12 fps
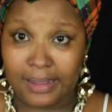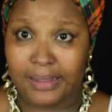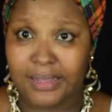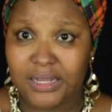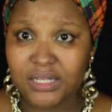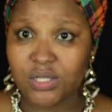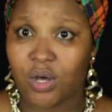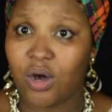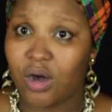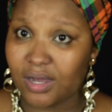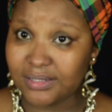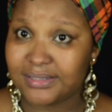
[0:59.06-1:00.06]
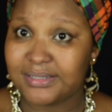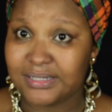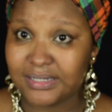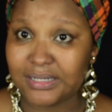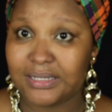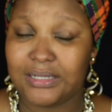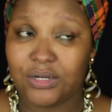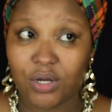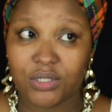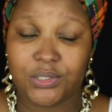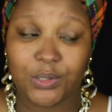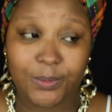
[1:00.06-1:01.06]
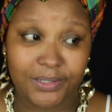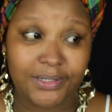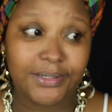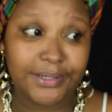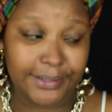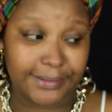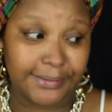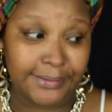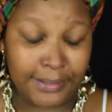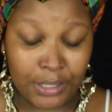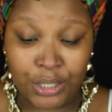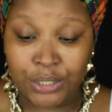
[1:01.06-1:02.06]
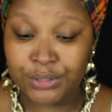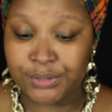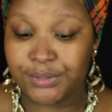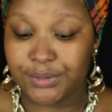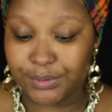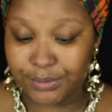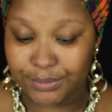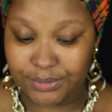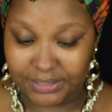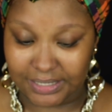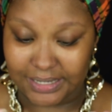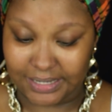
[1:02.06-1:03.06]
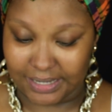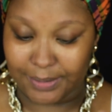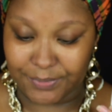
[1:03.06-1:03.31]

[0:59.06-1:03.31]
It is hot in October here, so I'm